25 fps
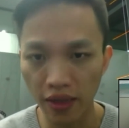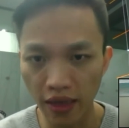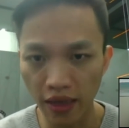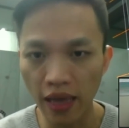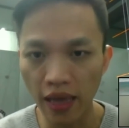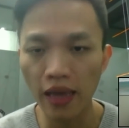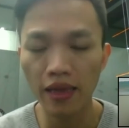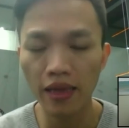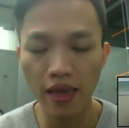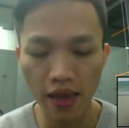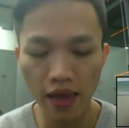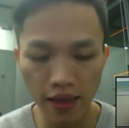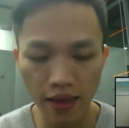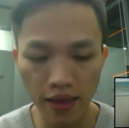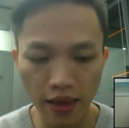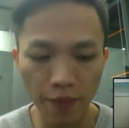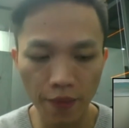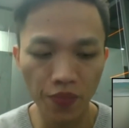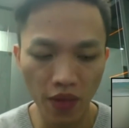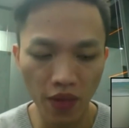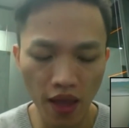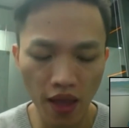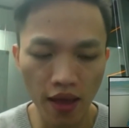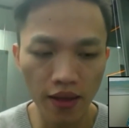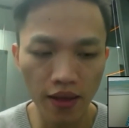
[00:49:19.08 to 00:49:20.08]
Yeah.
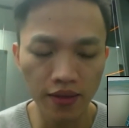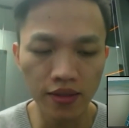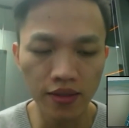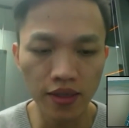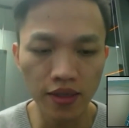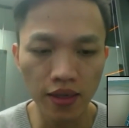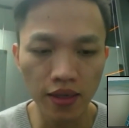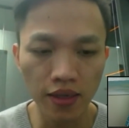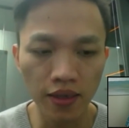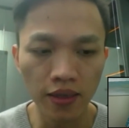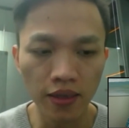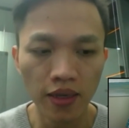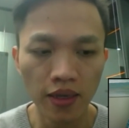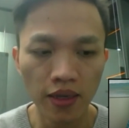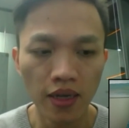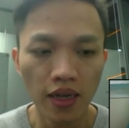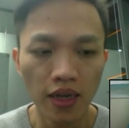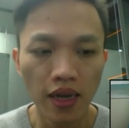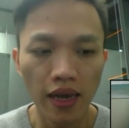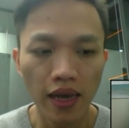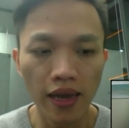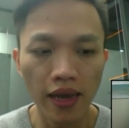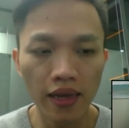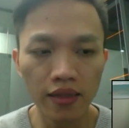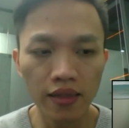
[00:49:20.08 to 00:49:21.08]

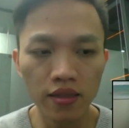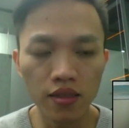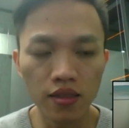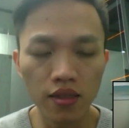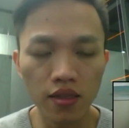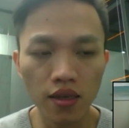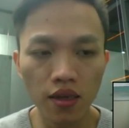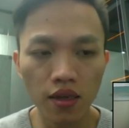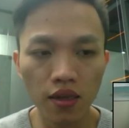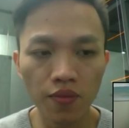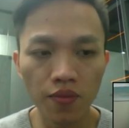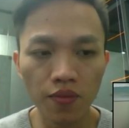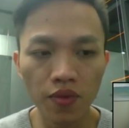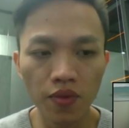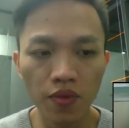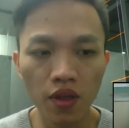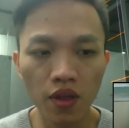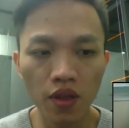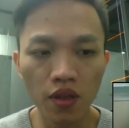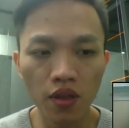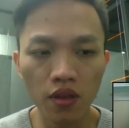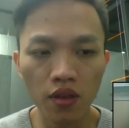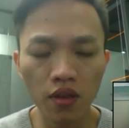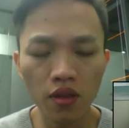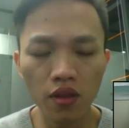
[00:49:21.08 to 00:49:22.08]
And
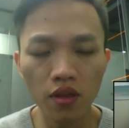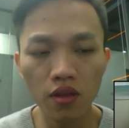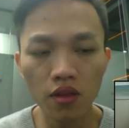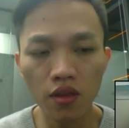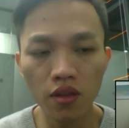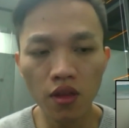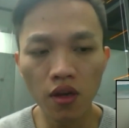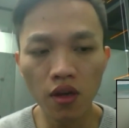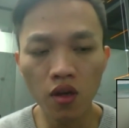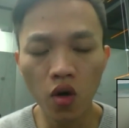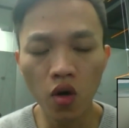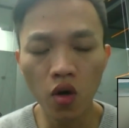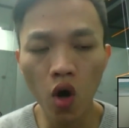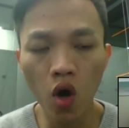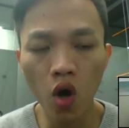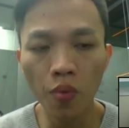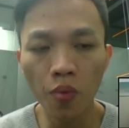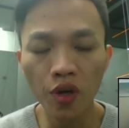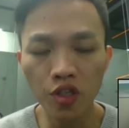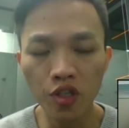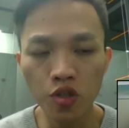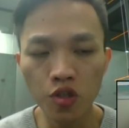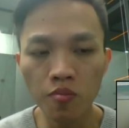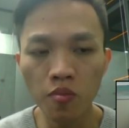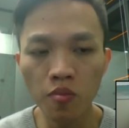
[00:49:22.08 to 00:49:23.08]
the
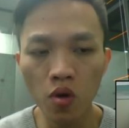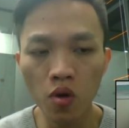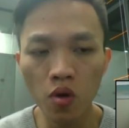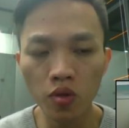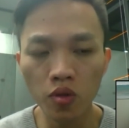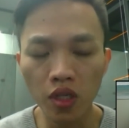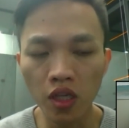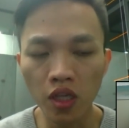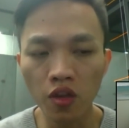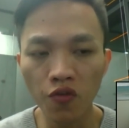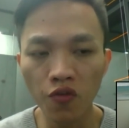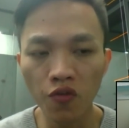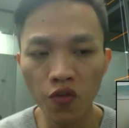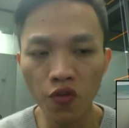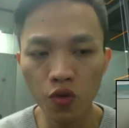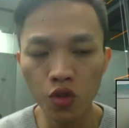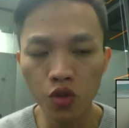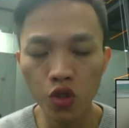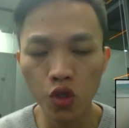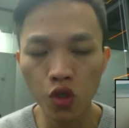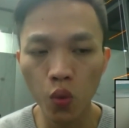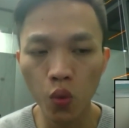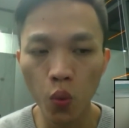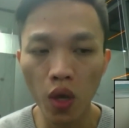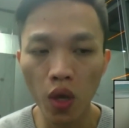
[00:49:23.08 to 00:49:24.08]
cooperation mode in the
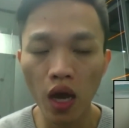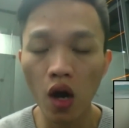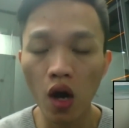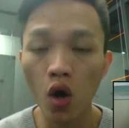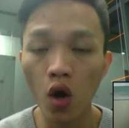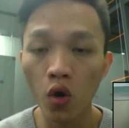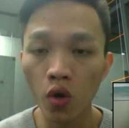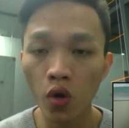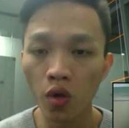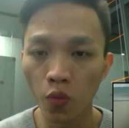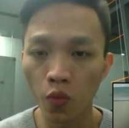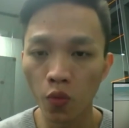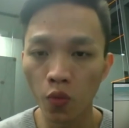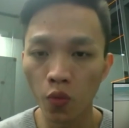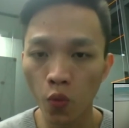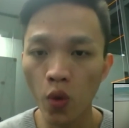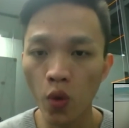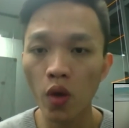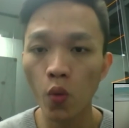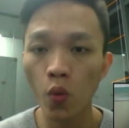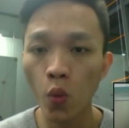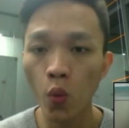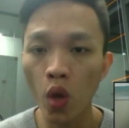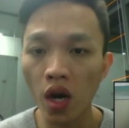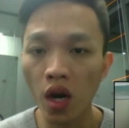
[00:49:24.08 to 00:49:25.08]
future, we
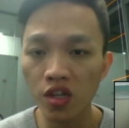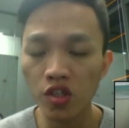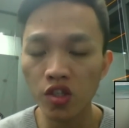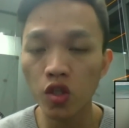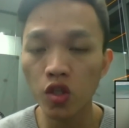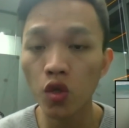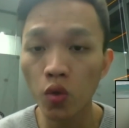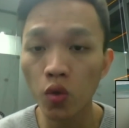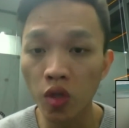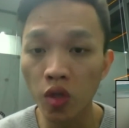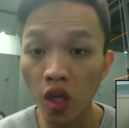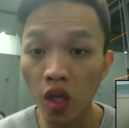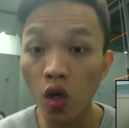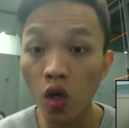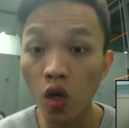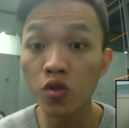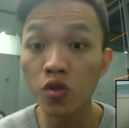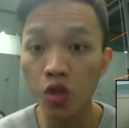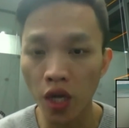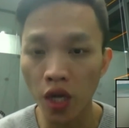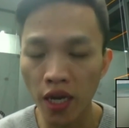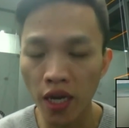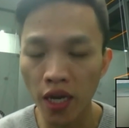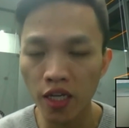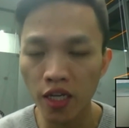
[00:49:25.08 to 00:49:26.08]
are still
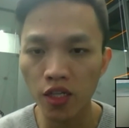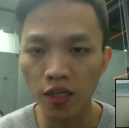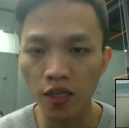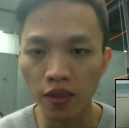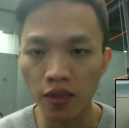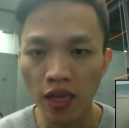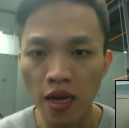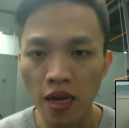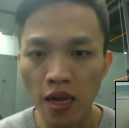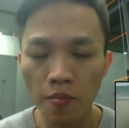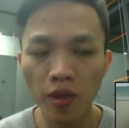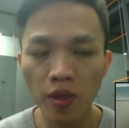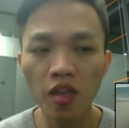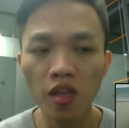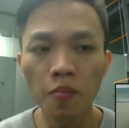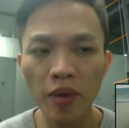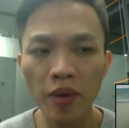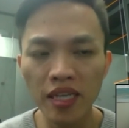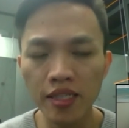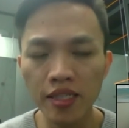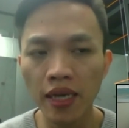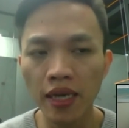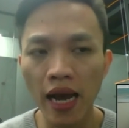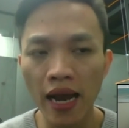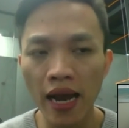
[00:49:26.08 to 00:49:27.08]
negotiating, but the
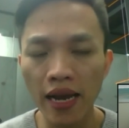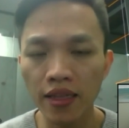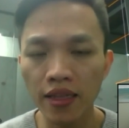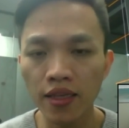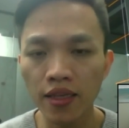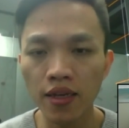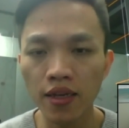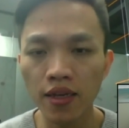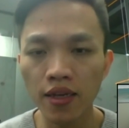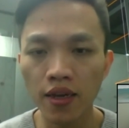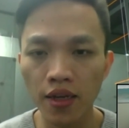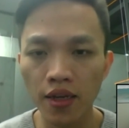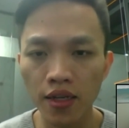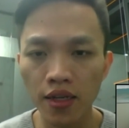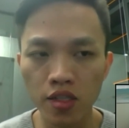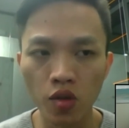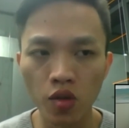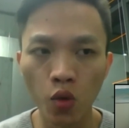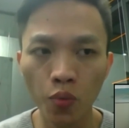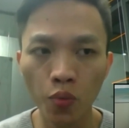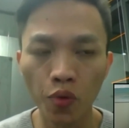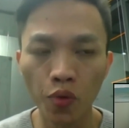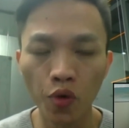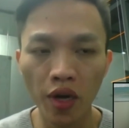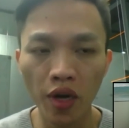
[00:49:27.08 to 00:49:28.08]
basic idea is
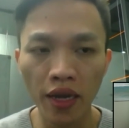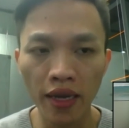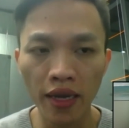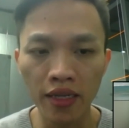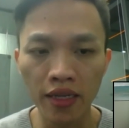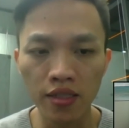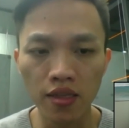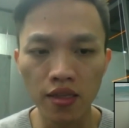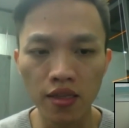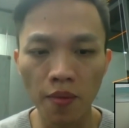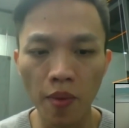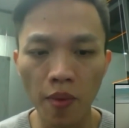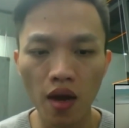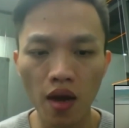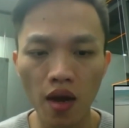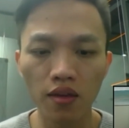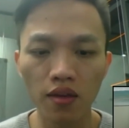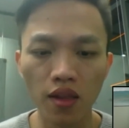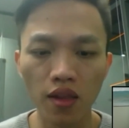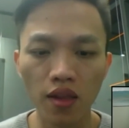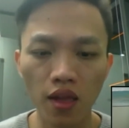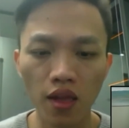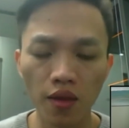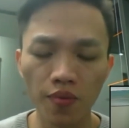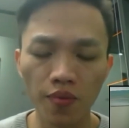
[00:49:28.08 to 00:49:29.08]
Loopring is
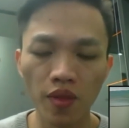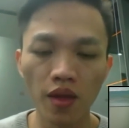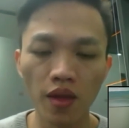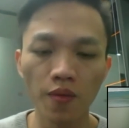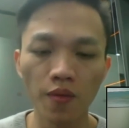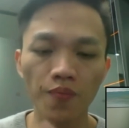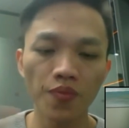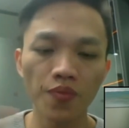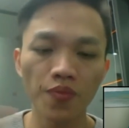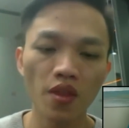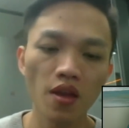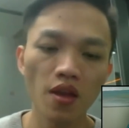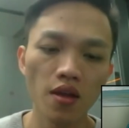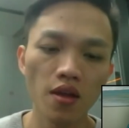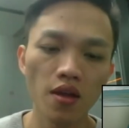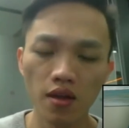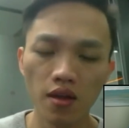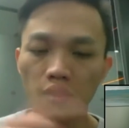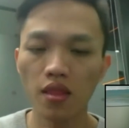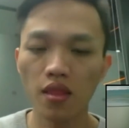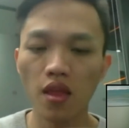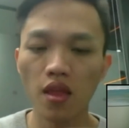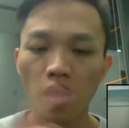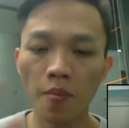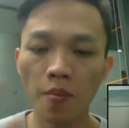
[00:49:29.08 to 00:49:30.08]
about
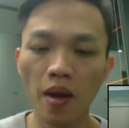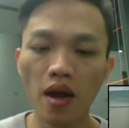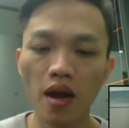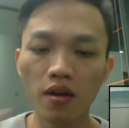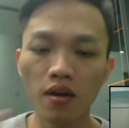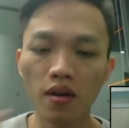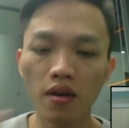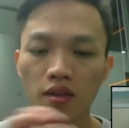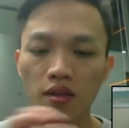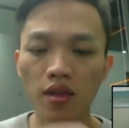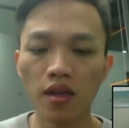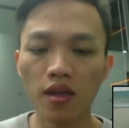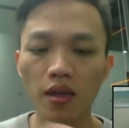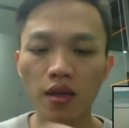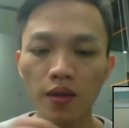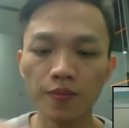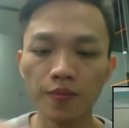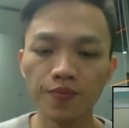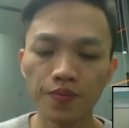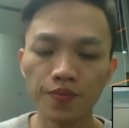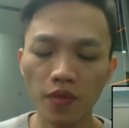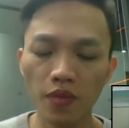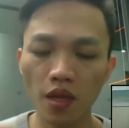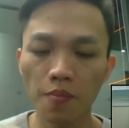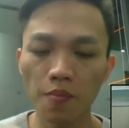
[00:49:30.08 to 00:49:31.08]
the
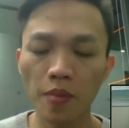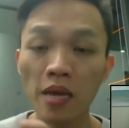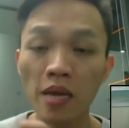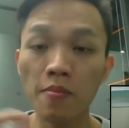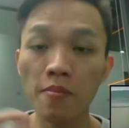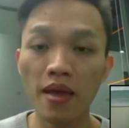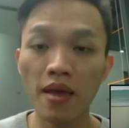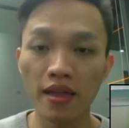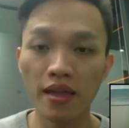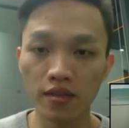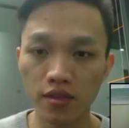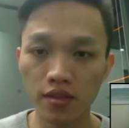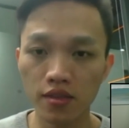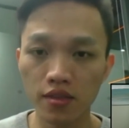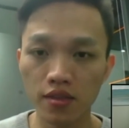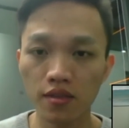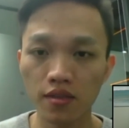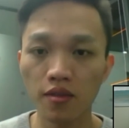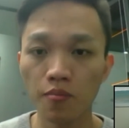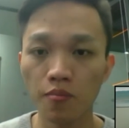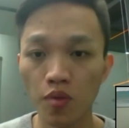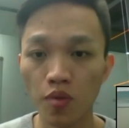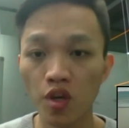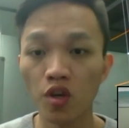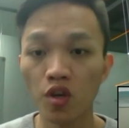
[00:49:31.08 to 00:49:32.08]
payment
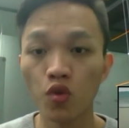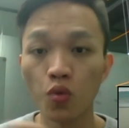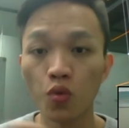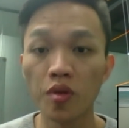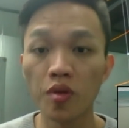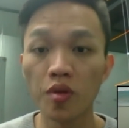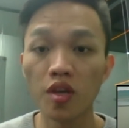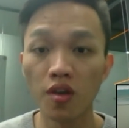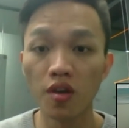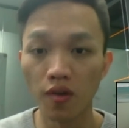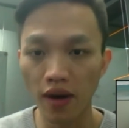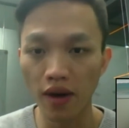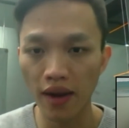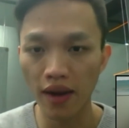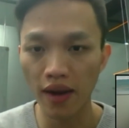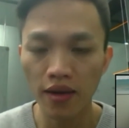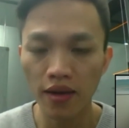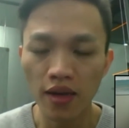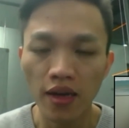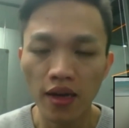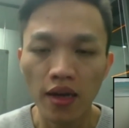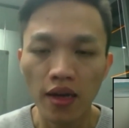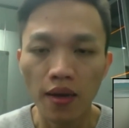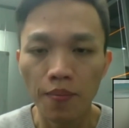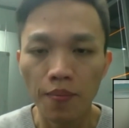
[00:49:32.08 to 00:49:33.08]
peer-to-peer, right?
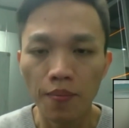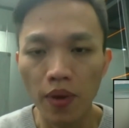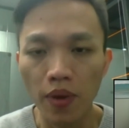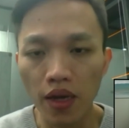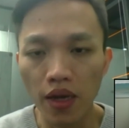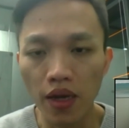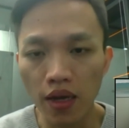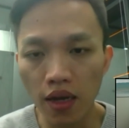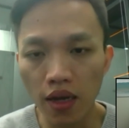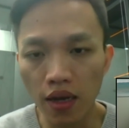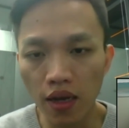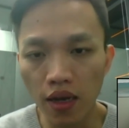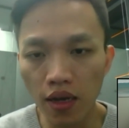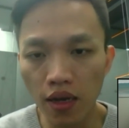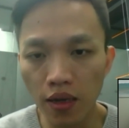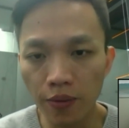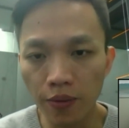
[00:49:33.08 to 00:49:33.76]
But